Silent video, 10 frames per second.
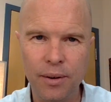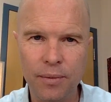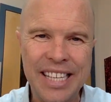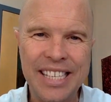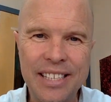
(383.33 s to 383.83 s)

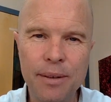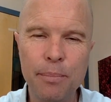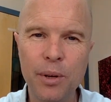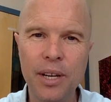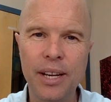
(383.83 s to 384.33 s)
These
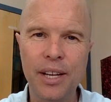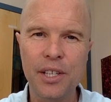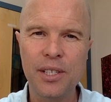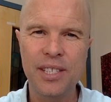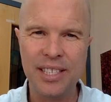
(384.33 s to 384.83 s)
simple
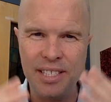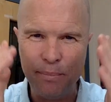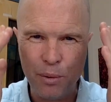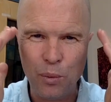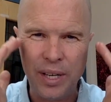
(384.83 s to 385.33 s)
connections, these
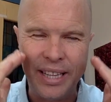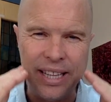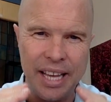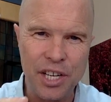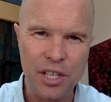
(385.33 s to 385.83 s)
simple
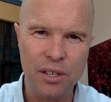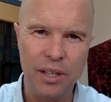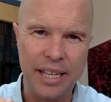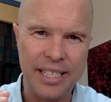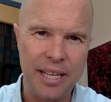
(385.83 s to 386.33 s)
relational
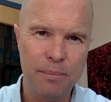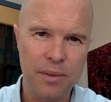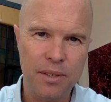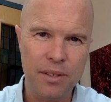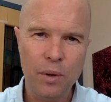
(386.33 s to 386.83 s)

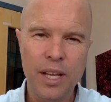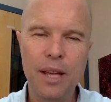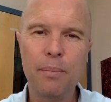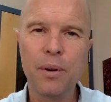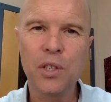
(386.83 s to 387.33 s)
attempts will
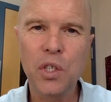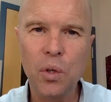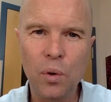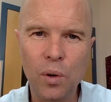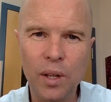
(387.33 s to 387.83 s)
keep your
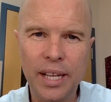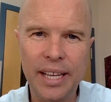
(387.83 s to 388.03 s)
soul